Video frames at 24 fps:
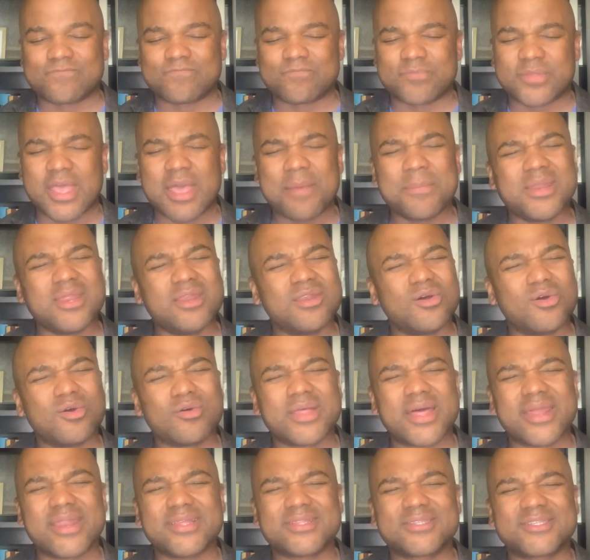How many know
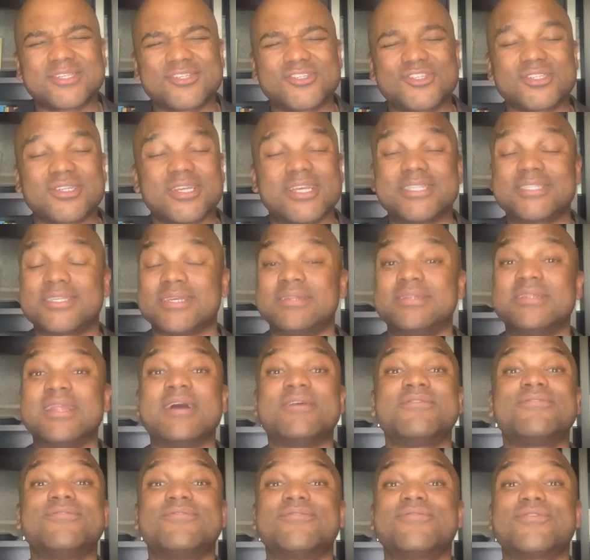that it's, it's enough